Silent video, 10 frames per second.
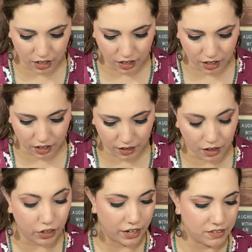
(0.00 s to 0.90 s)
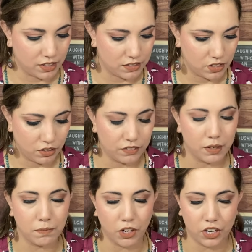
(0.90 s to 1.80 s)
Okay, so
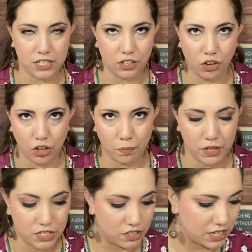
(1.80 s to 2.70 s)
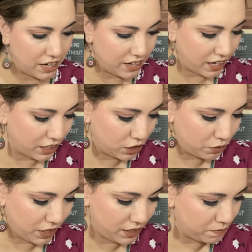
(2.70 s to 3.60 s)
the markers and color pencils are not
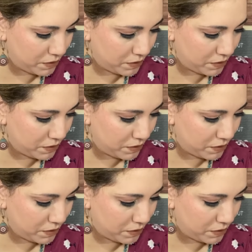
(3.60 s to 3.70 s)
included,